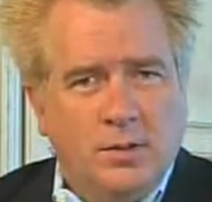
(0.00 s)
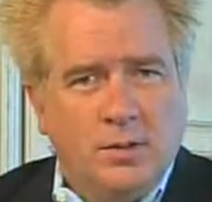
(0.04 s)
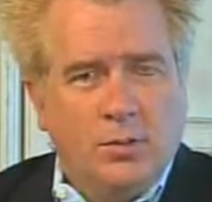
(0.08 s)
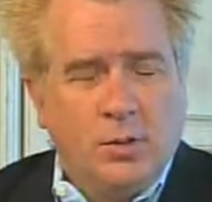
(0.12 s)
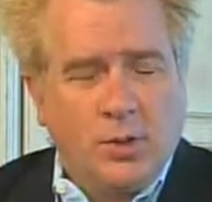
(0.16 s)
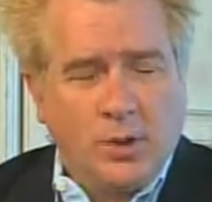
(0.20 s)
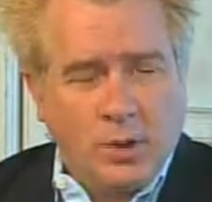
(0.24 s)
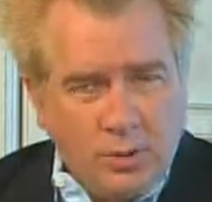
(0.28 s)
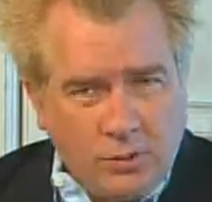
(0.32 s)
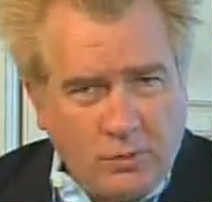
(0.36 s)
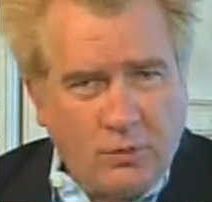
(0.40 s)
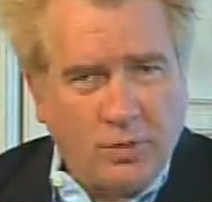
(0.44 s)

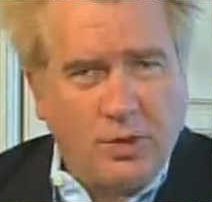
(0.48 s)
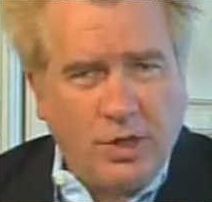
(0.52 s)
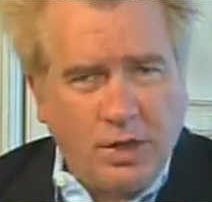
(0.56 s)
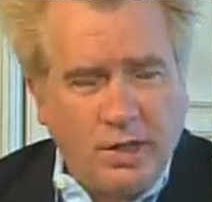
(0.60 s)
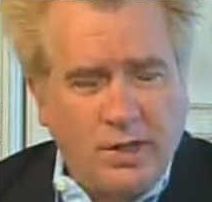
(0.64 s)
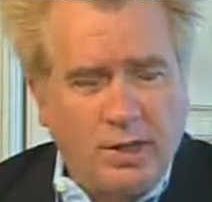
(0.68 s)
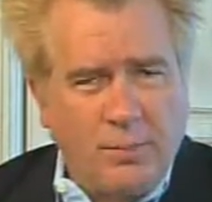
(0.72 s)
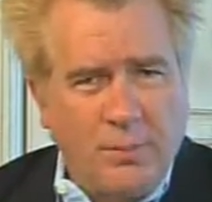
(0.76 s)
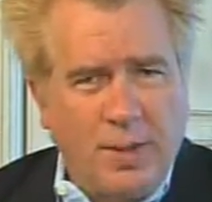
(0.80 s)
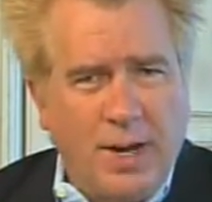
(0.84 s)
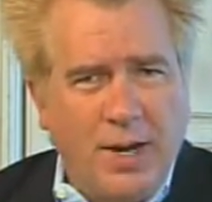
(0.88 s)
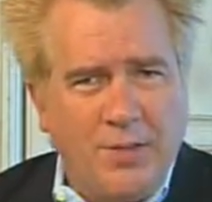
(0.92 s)
We're going to
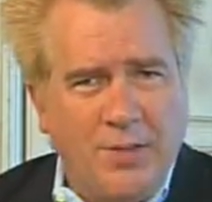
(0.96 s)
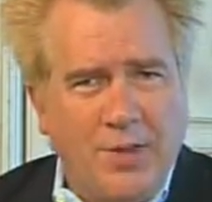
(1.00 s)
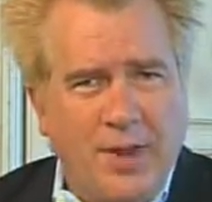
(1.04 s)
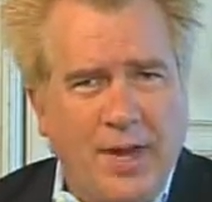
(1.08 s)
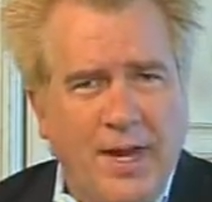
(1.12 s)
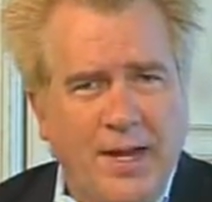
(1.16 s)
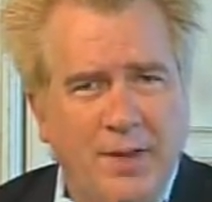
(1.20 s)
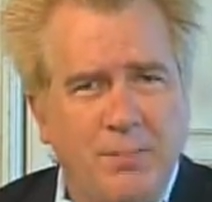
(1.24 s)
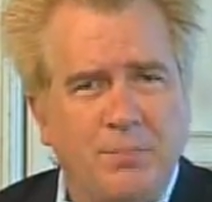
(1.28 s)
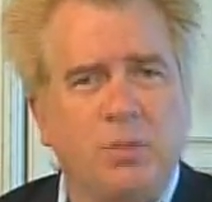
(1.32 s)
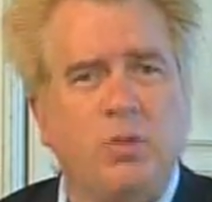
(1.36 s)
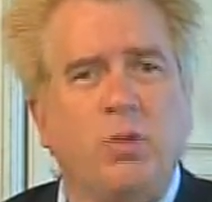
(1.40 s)
talk about
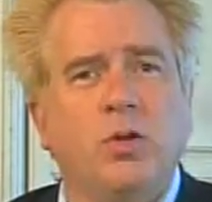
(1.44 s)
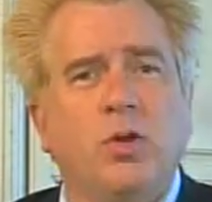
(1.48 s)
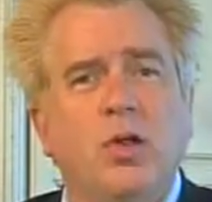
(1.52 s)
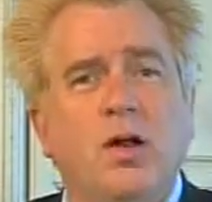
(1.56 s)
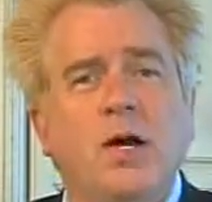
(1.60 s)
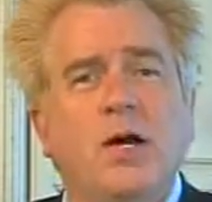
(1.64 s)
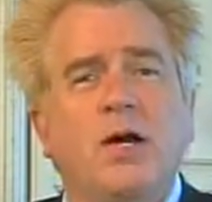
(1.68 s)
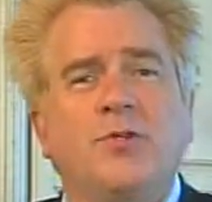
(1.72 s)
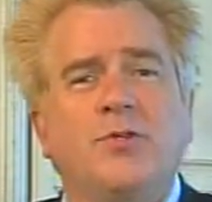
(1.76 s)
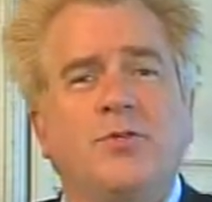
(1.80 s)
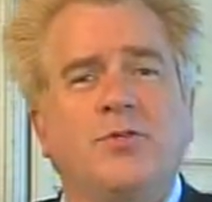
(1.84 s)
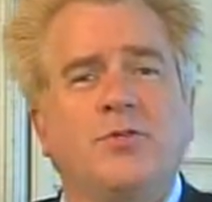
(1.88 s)
that,
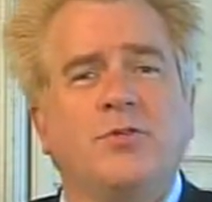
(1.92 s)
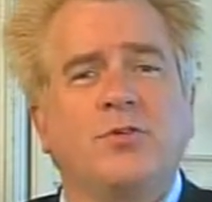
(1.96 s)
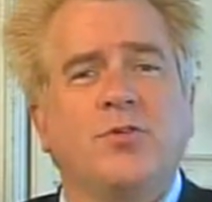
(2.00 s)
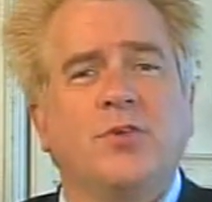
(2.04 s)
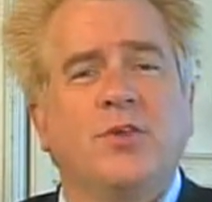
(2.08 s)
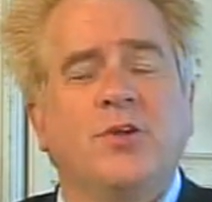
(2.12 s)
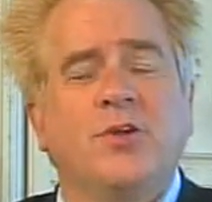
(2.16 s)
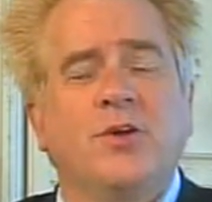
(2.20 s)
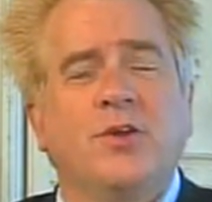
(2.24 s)
plus